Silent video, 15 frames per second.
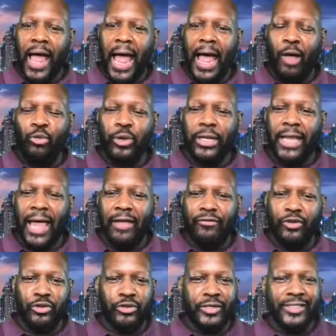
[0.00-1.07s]
I would like for
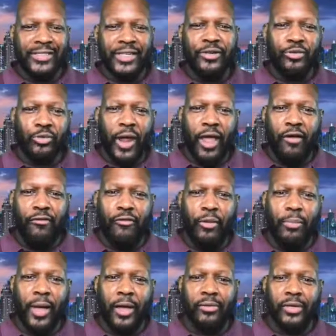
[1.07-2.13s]
you to stick around for
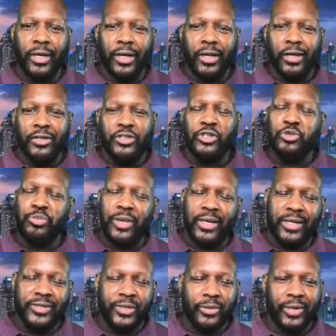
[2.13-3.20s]
about 2
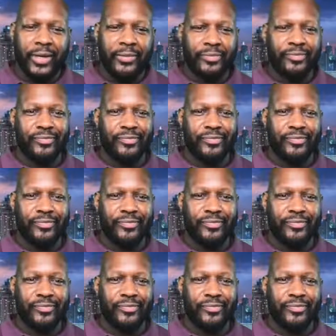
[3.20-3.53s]
minutes, okay?